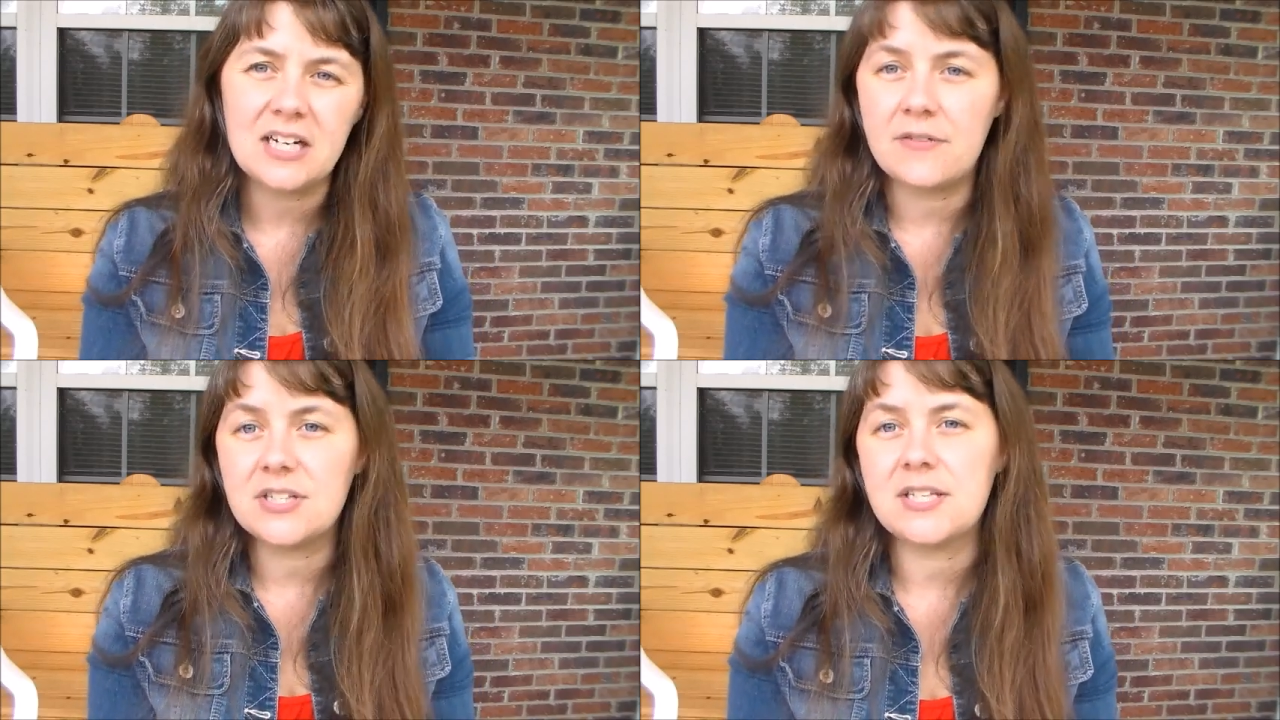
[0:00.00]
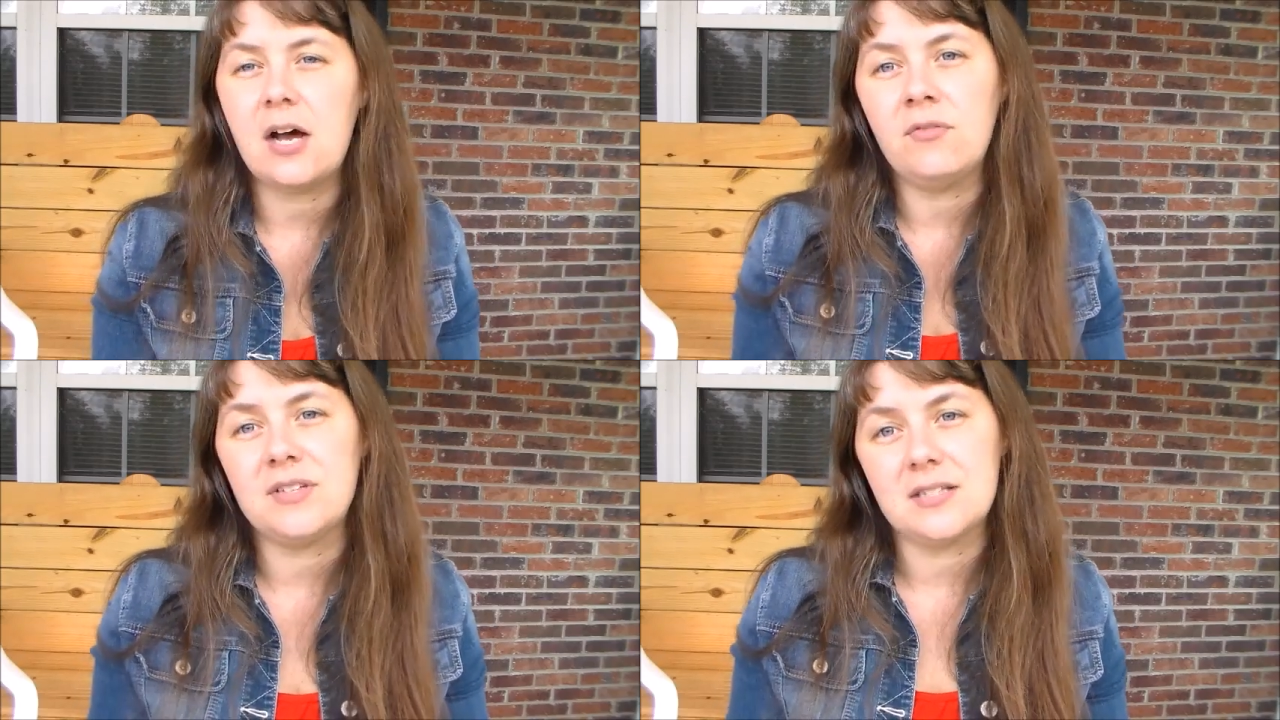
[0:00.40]
and of
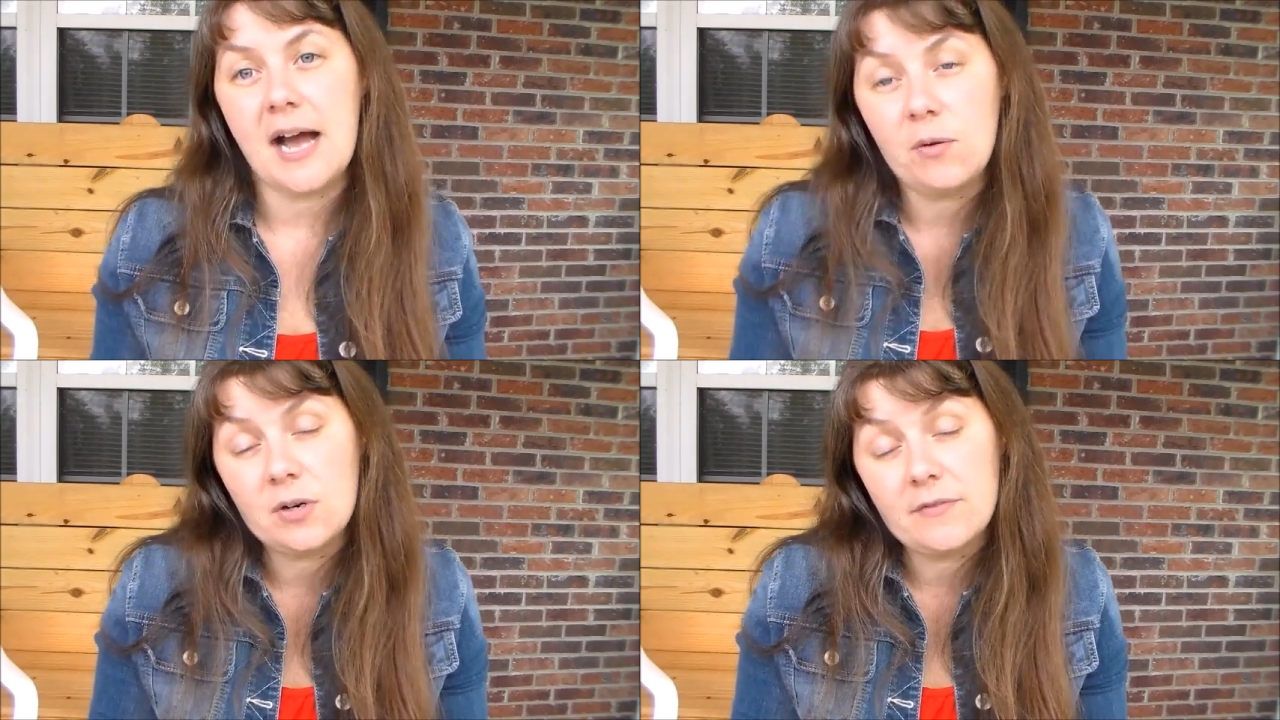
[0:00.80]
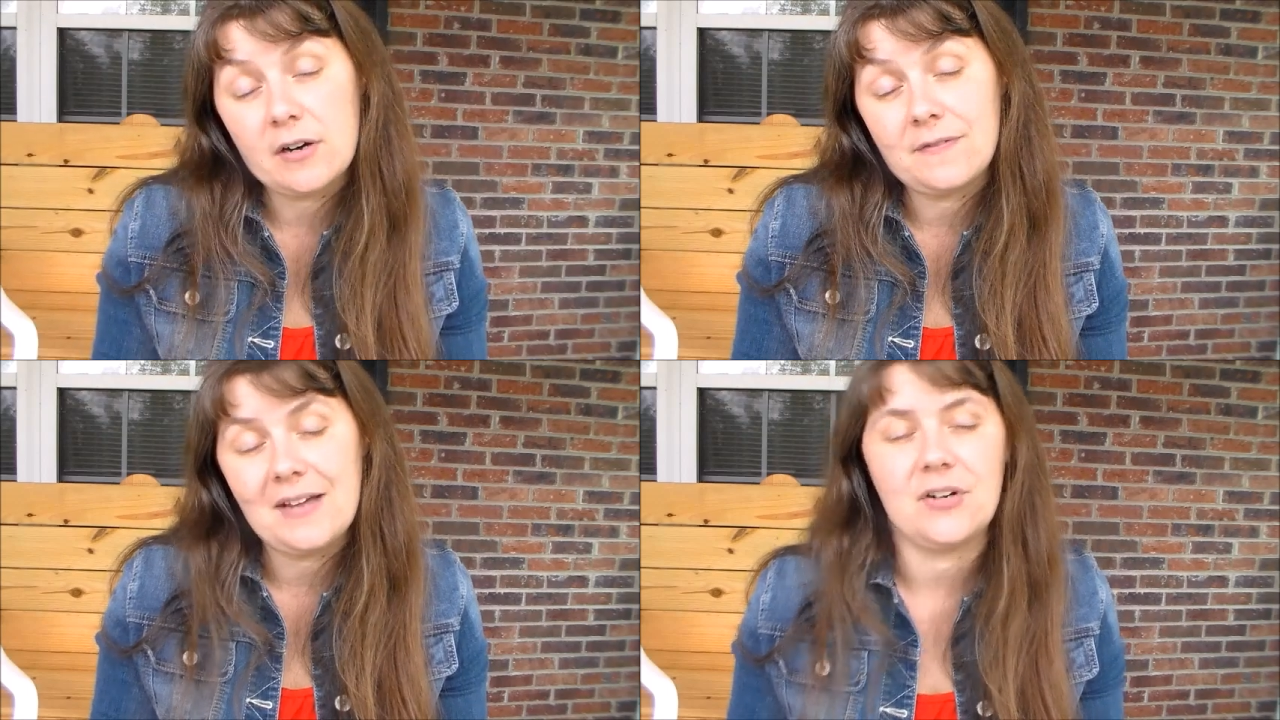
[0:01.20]
itself is not one of
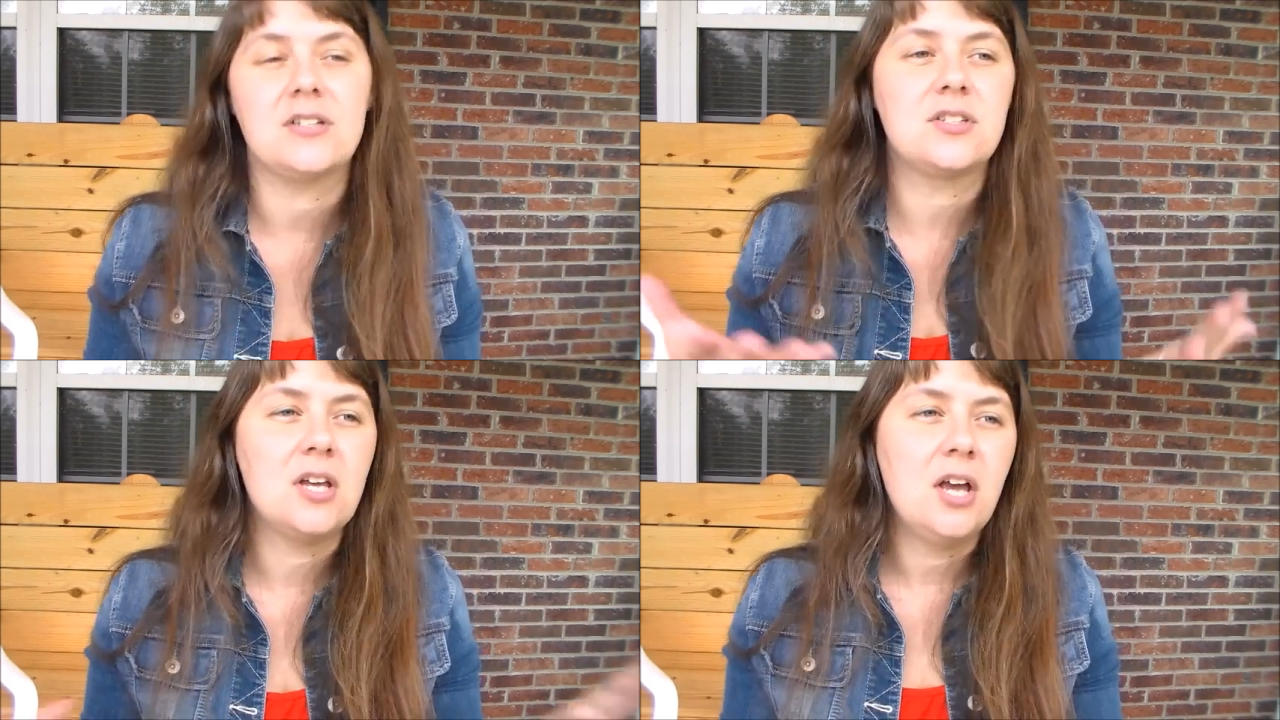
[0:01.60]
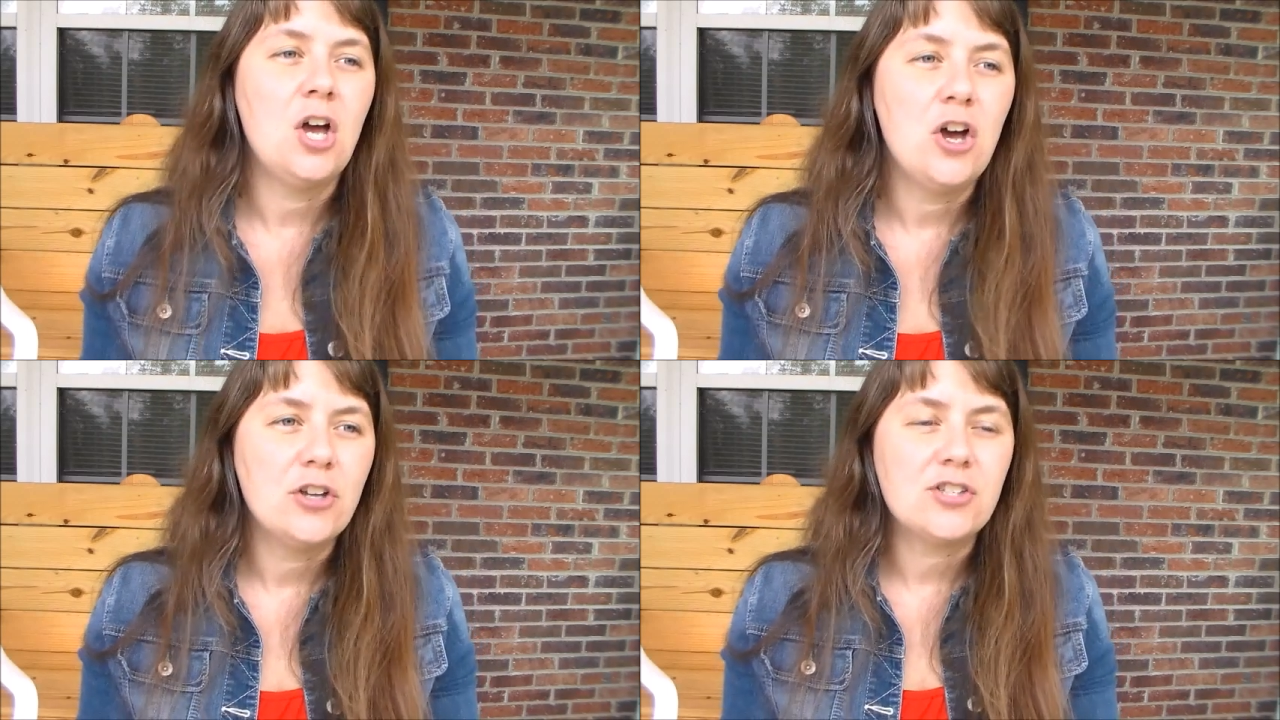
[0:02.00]
our favorites.
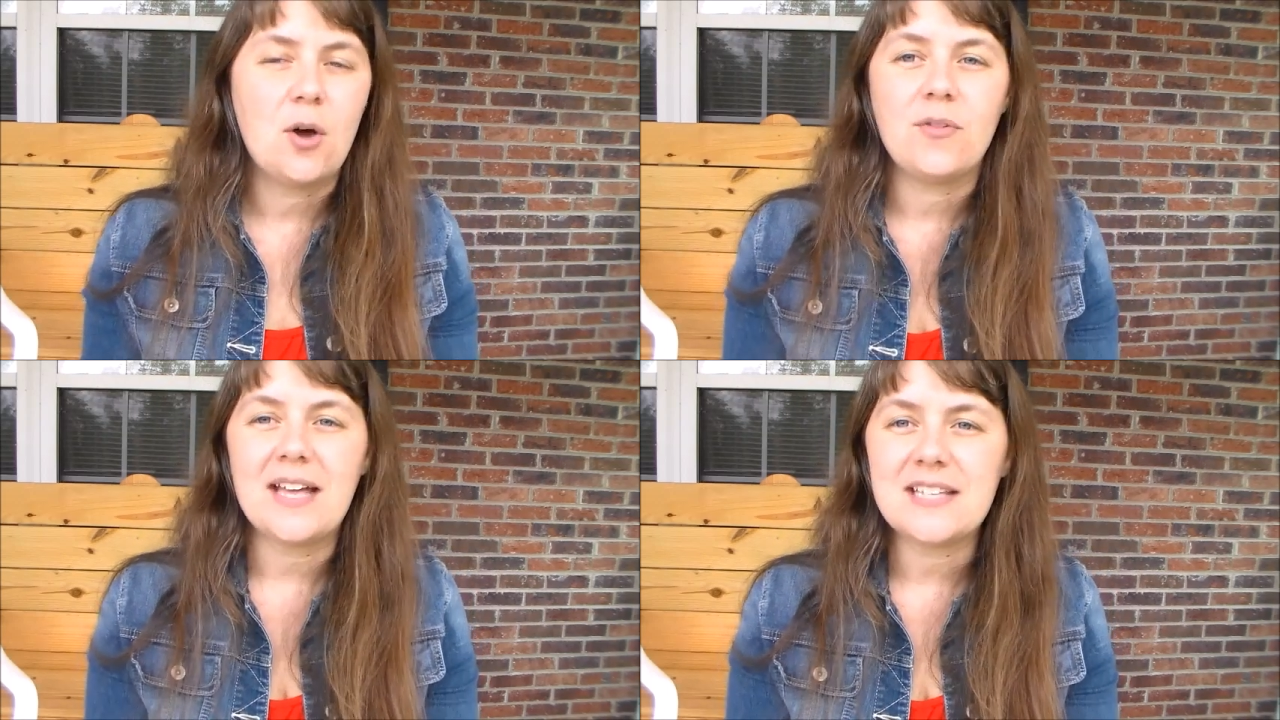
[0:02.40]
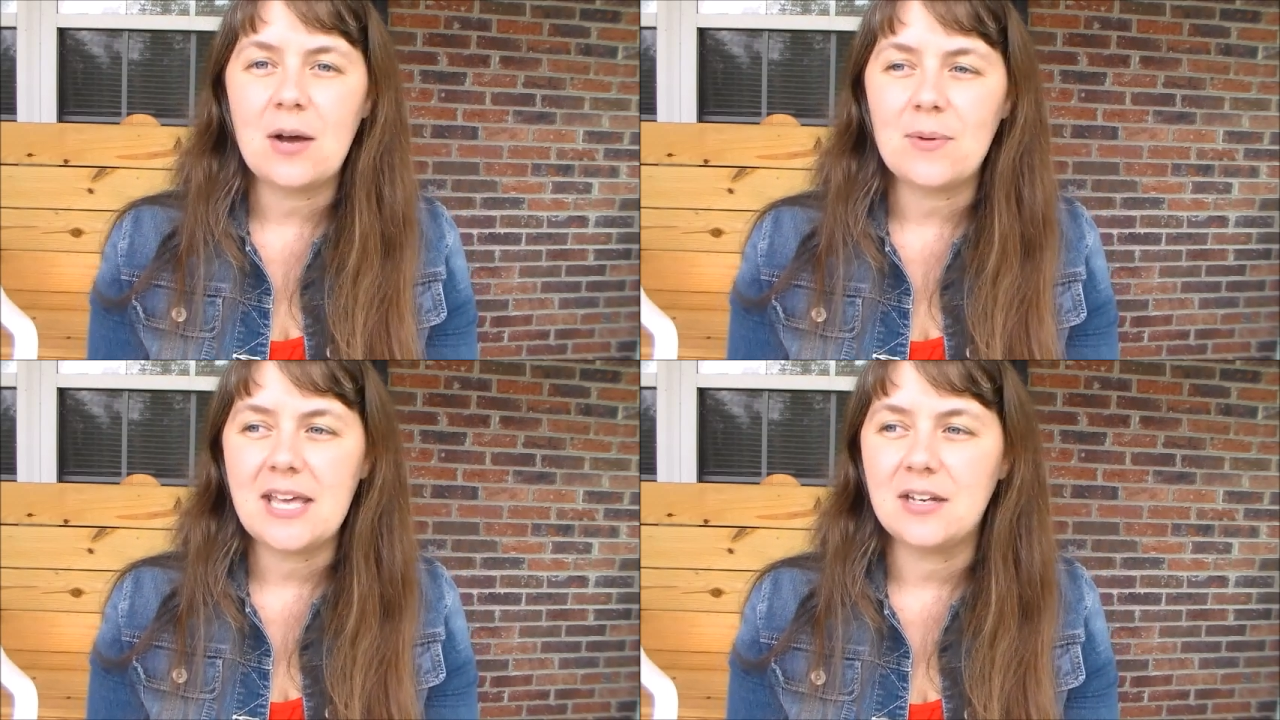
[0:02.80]
So that's
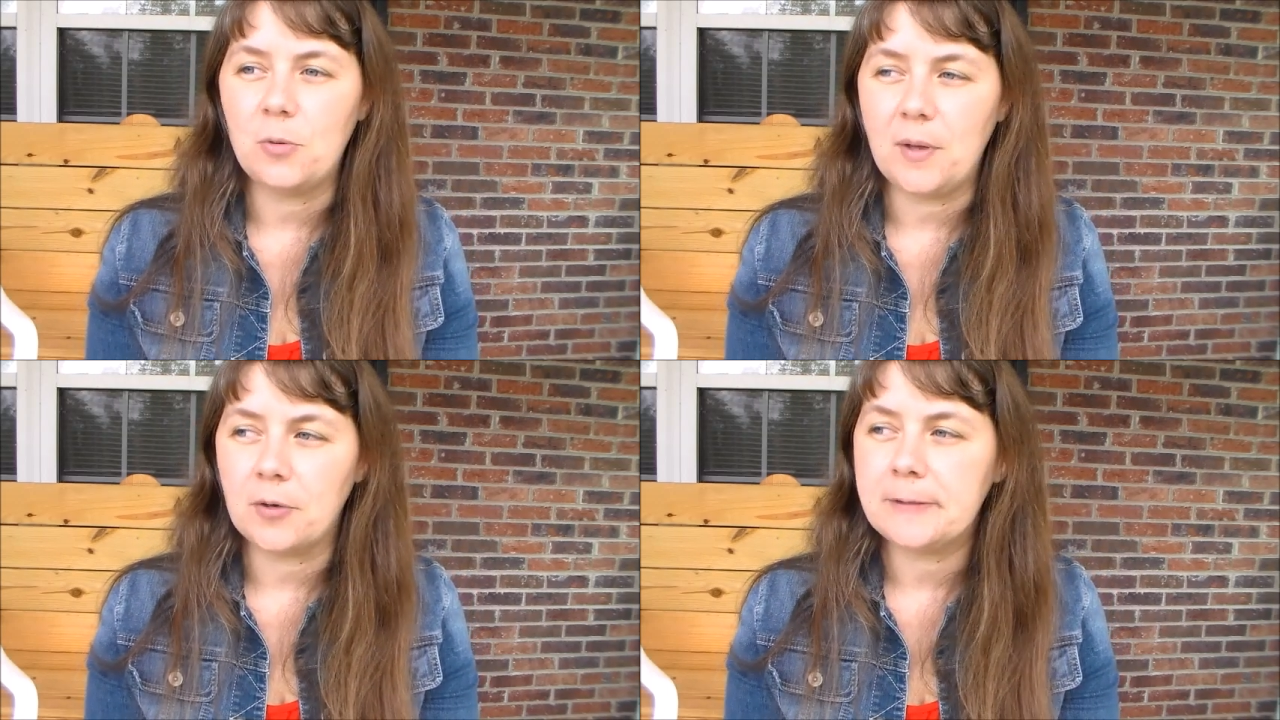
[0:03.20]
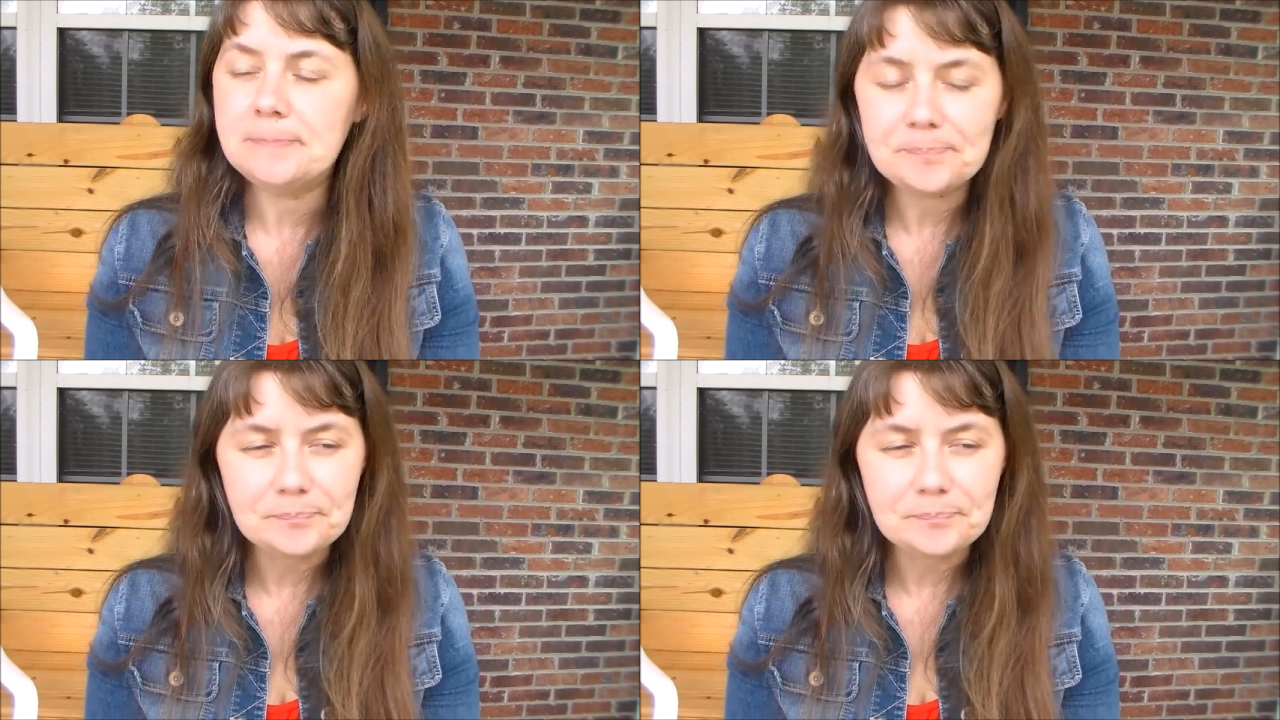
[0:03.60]
how we handle milk.